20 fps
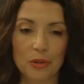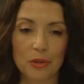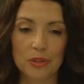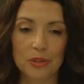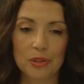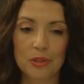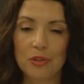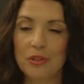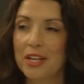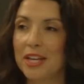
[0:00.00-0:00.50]

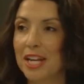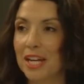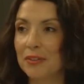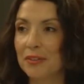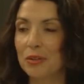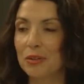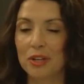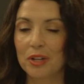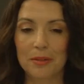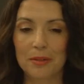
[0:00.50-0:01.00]
02 that
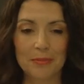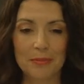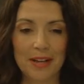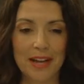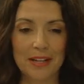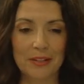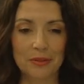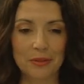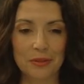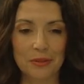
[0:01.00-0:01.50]
everyone
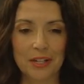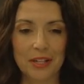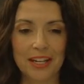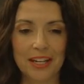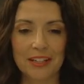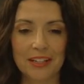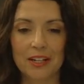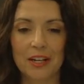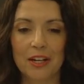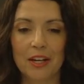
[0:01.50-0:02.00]
has to
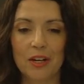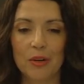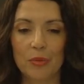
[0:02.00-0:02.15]
take,